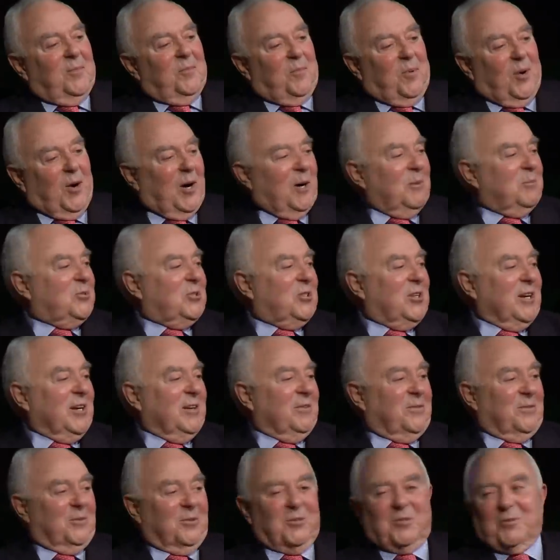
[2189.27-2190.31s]
Bob
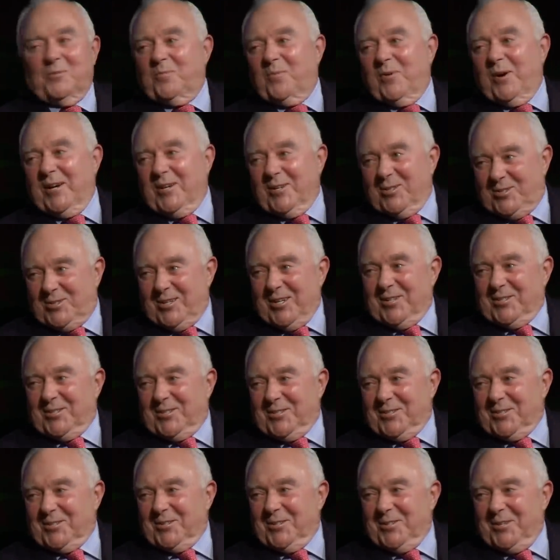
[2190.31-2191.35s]
Schieffer's
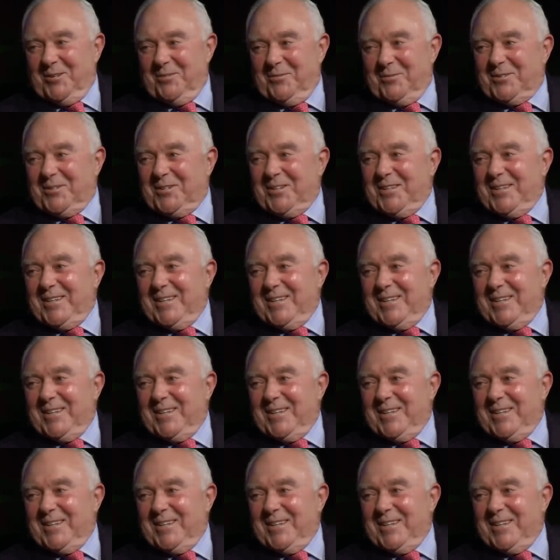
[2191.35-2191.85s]
predecessors lived.